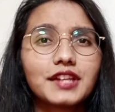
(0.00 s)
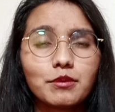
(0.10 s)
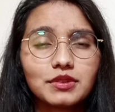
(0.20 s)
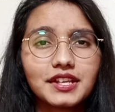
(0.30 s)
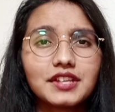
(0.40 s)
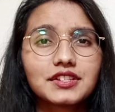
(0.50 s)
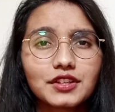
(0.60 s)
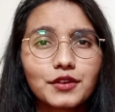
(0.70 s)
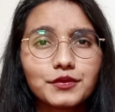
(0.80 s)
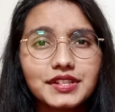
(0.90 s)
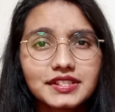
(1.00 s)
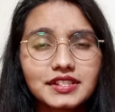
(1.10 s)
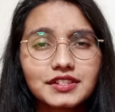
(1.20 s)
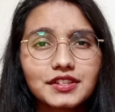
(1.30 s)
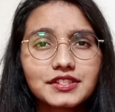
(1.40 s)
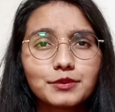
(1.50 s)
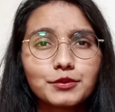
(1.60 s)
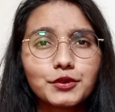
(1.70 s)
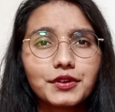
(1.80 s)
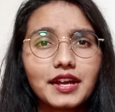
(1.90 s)
the application of this internship
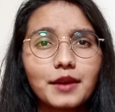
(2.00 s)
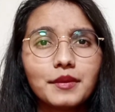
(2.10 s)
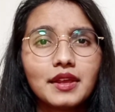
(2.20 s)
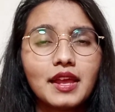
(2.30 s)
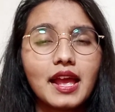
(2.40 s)
program.